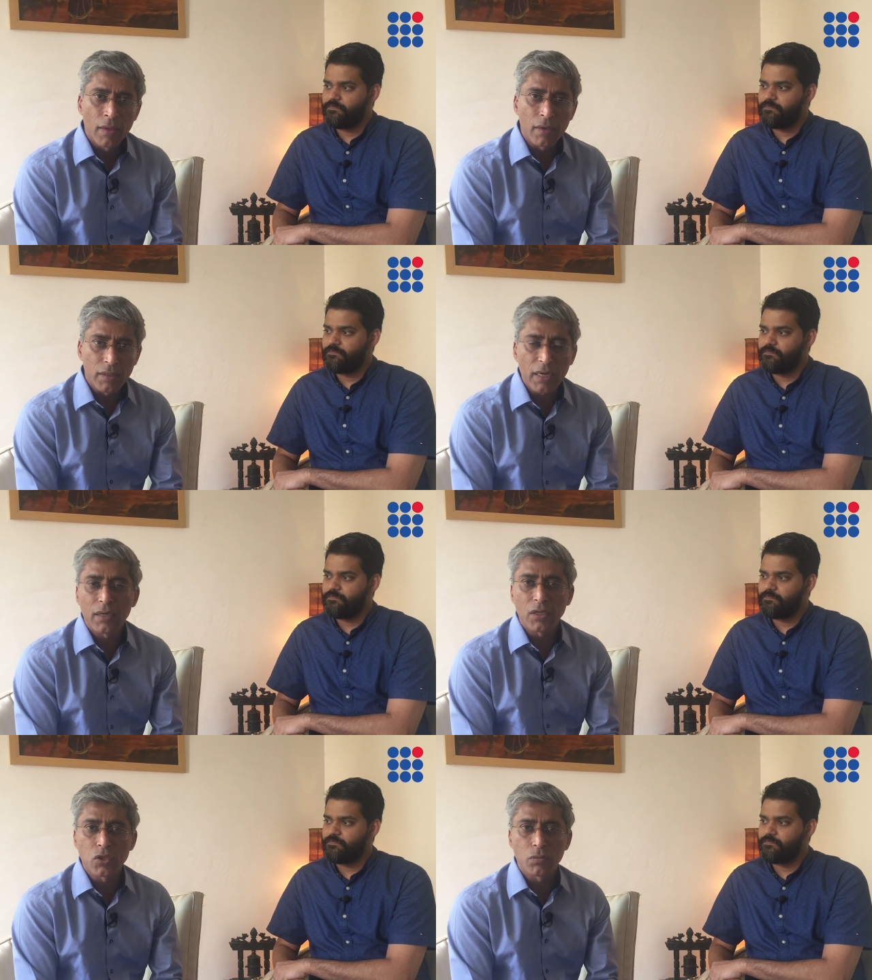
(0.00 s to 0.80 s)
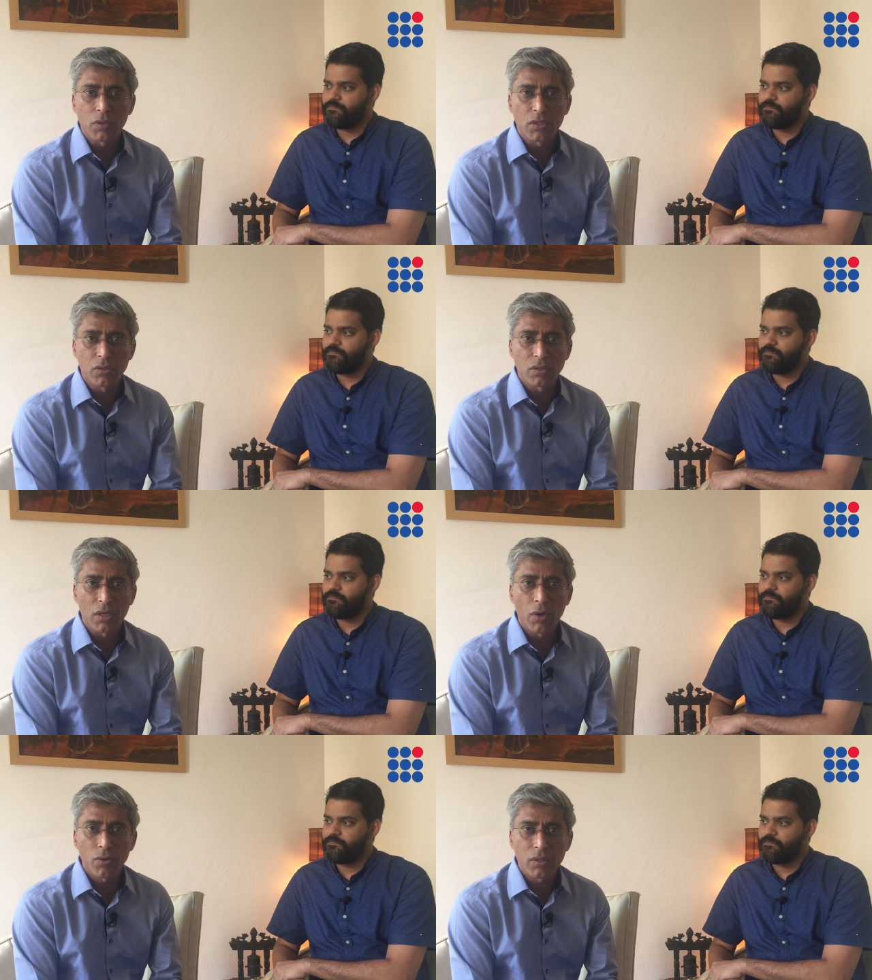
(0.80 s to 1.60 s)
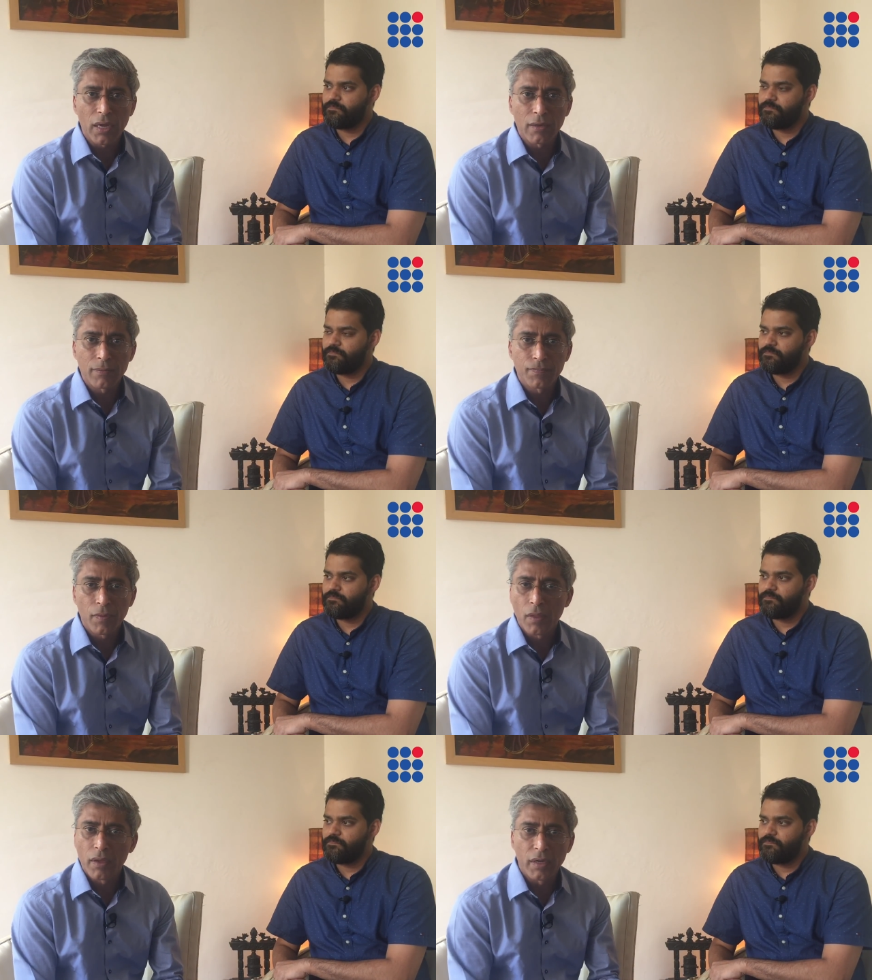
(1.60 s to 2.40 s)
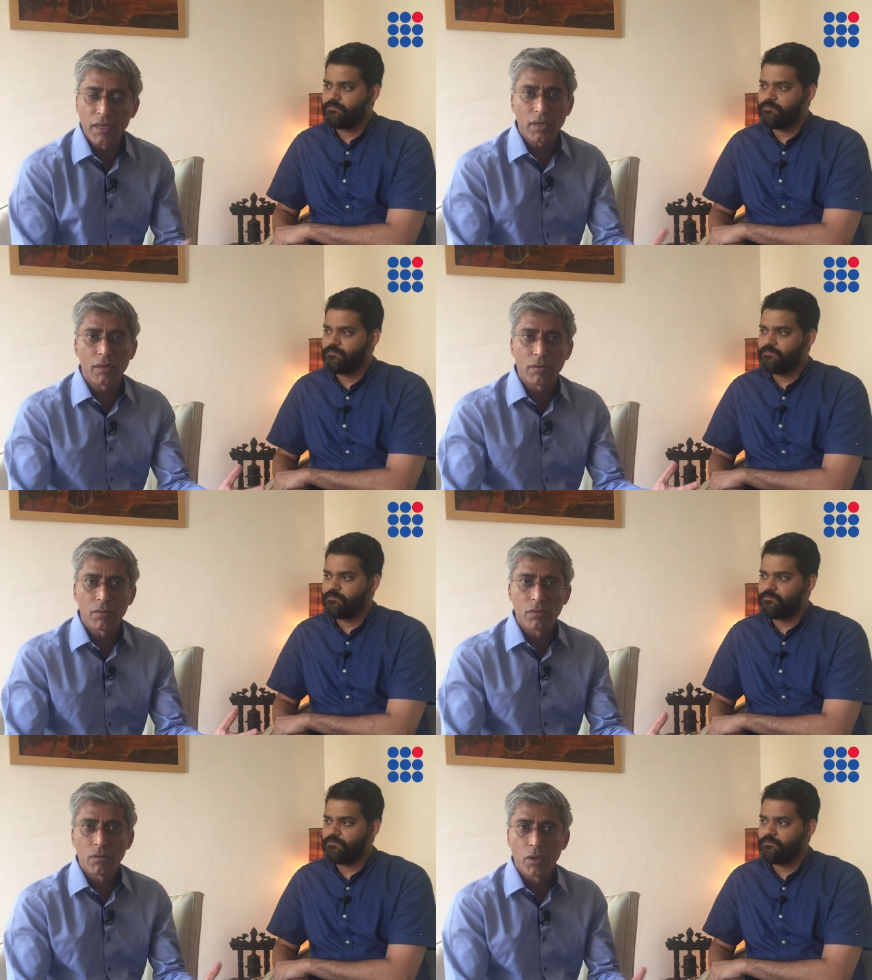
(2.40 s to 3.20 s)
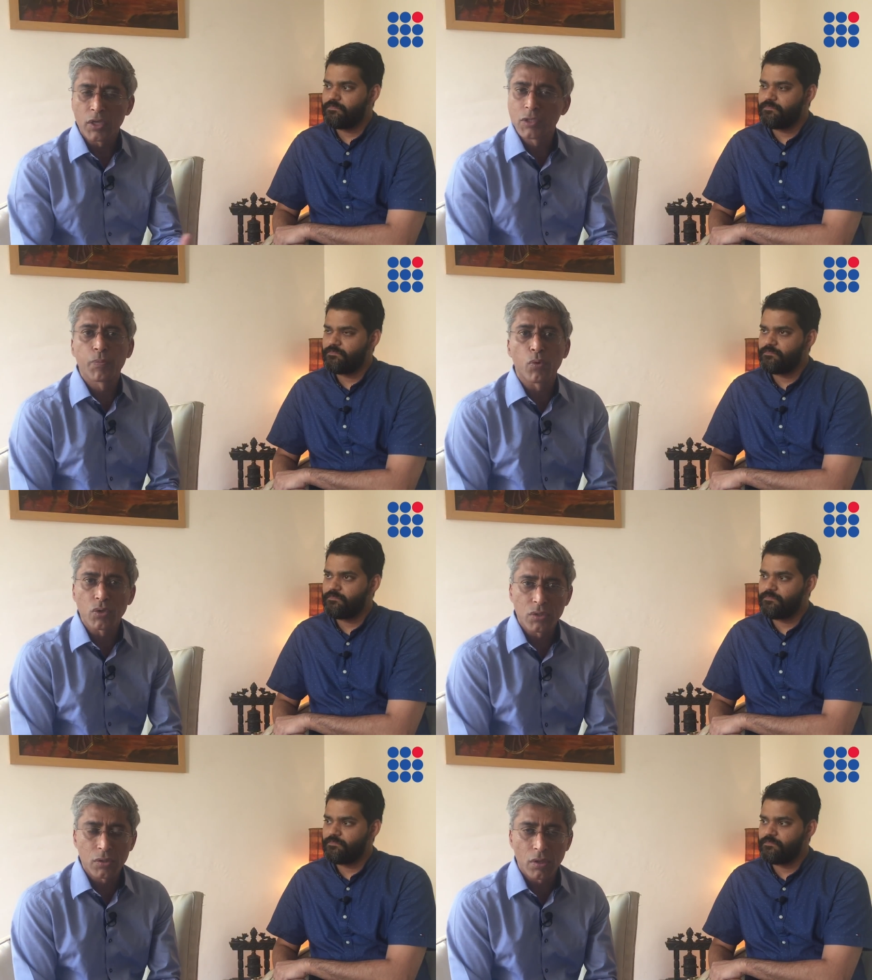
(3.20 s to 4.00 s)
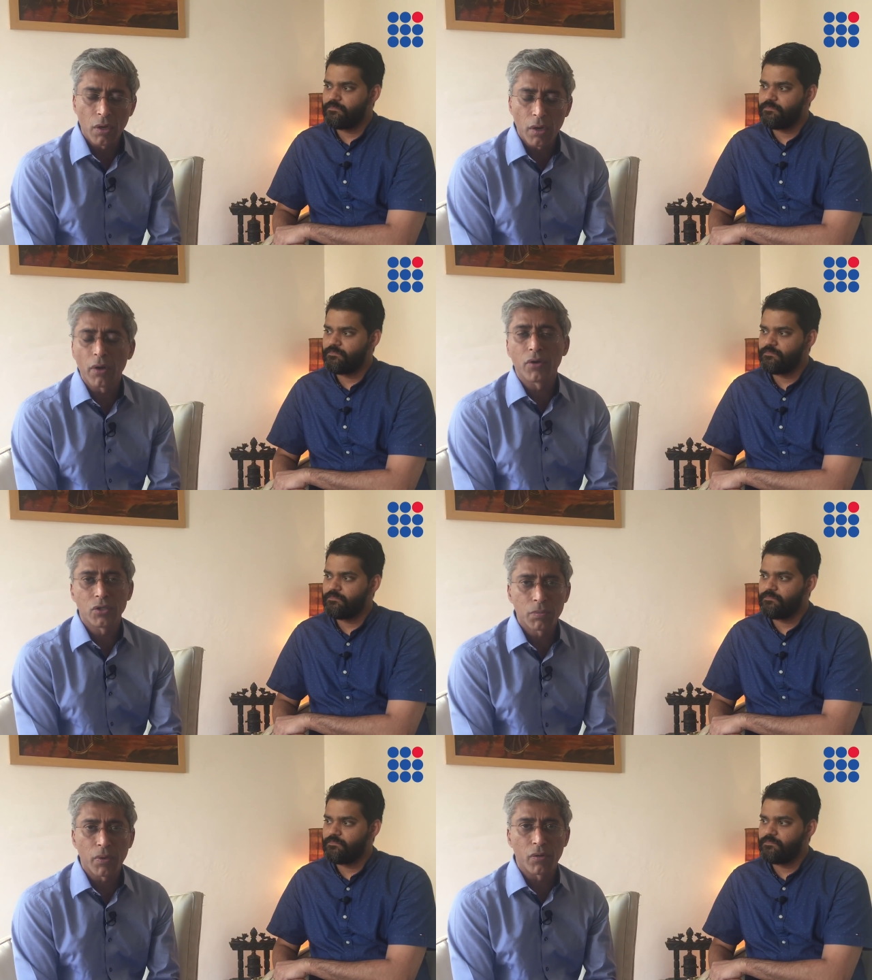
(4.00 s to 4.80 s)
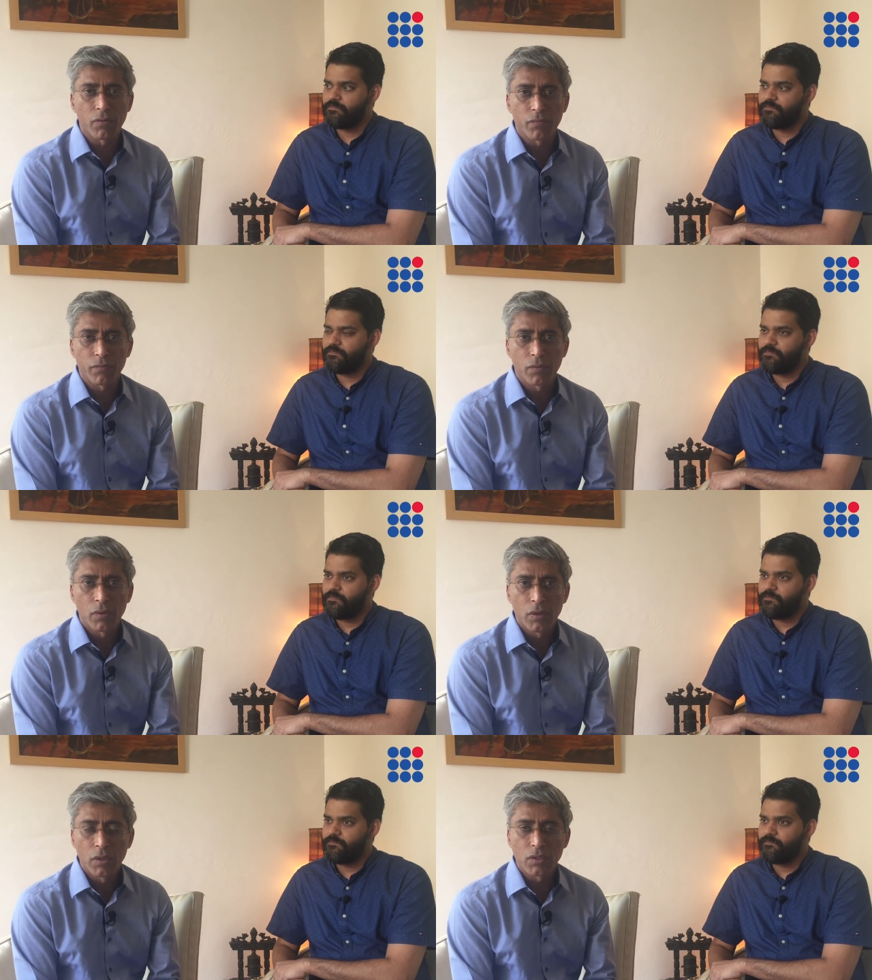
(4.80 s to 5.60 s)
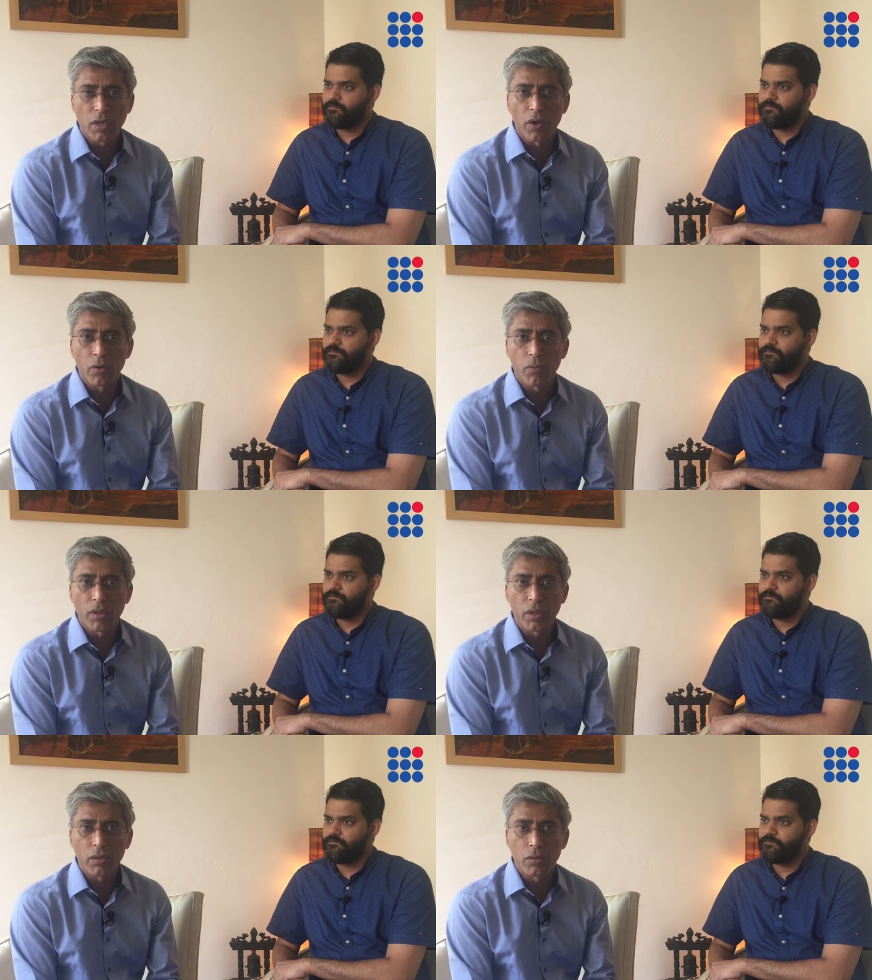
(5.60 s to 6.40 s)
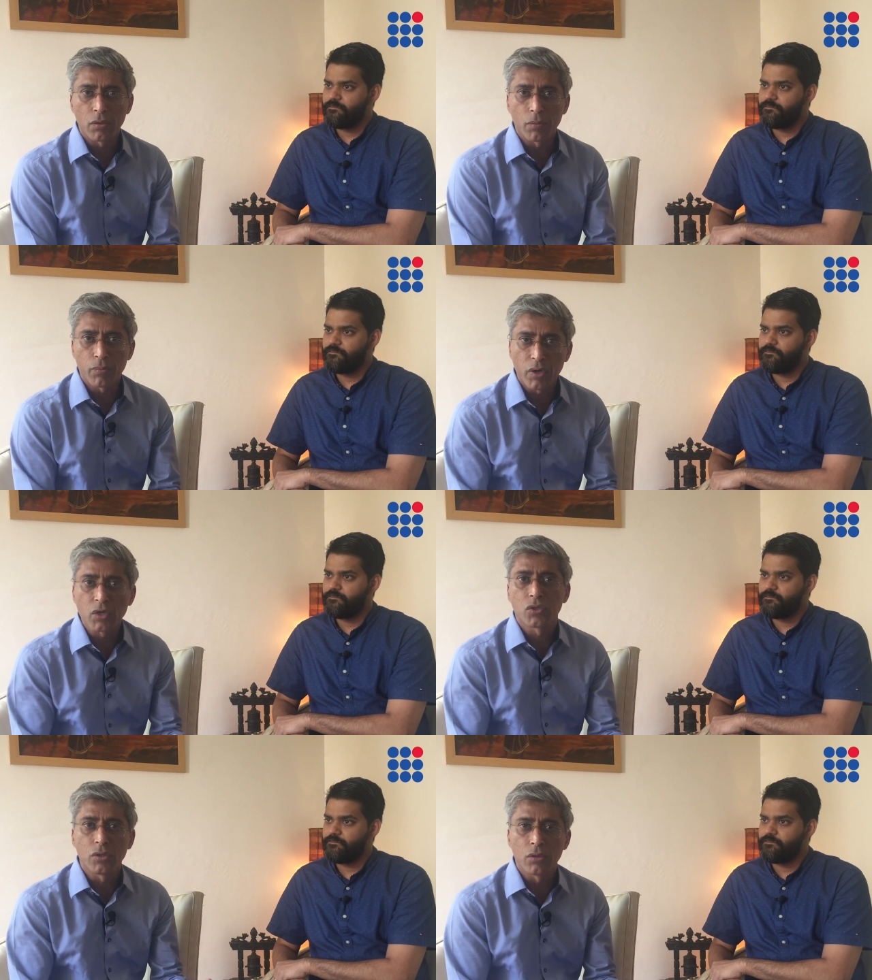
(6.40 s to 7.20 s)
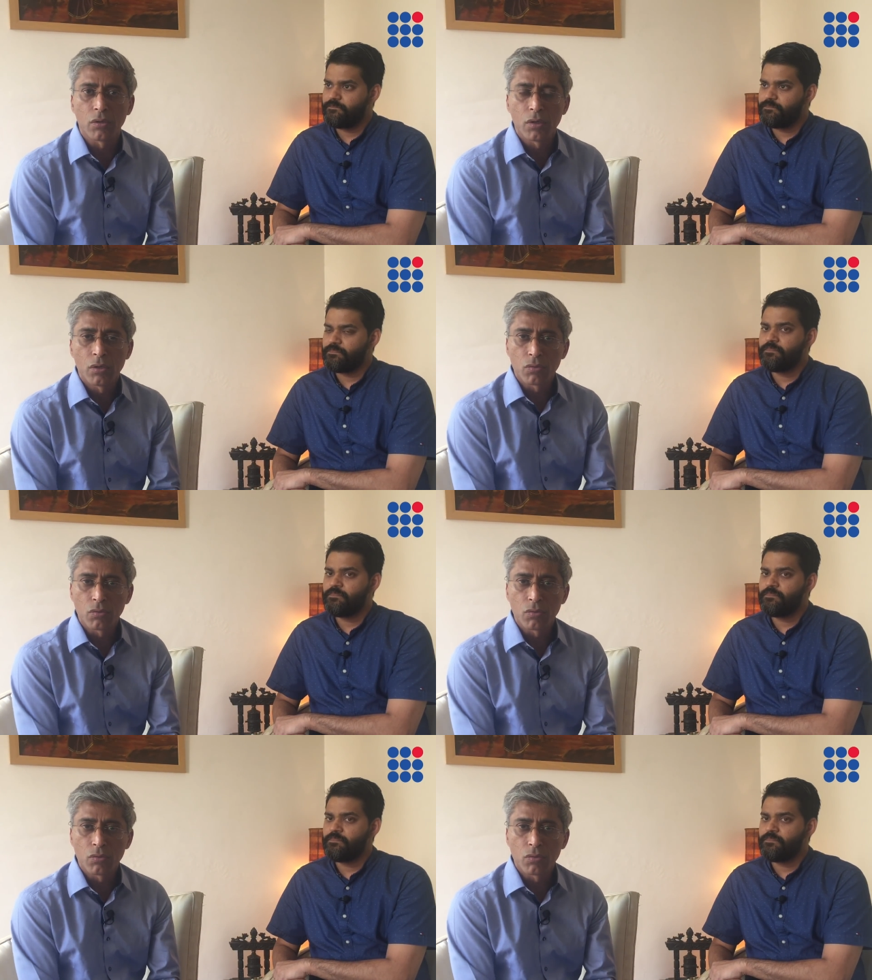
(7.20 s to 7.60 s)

Speaker 1: uh, that needs to be seriously looked at. India exports a large part of its Ayurvedic you know, production